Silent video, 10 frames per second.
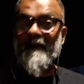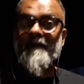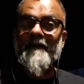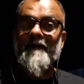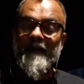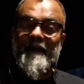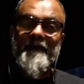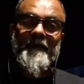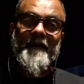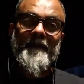
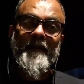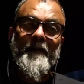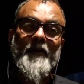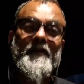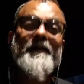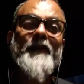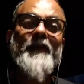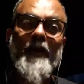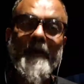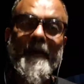Tejas is the emotion of
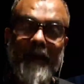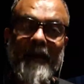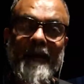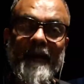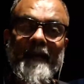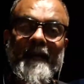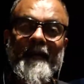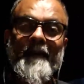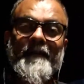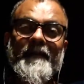you and me.
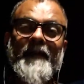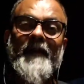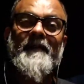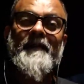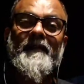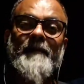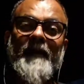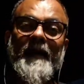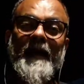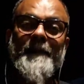Tejas is
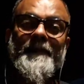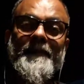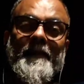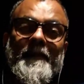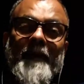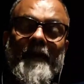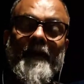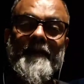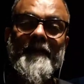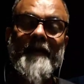perhaps the
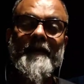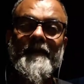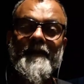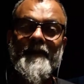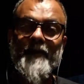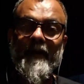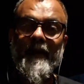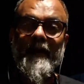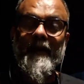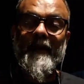biggest success
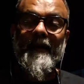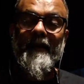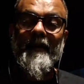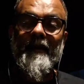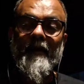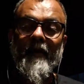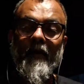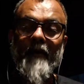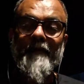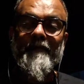story
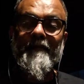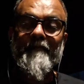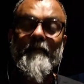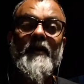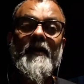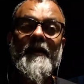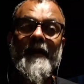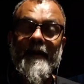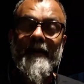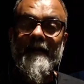of modern
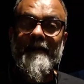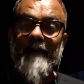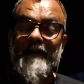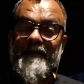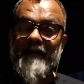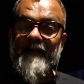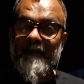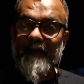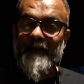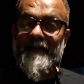India's military
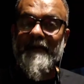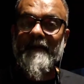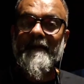aviation.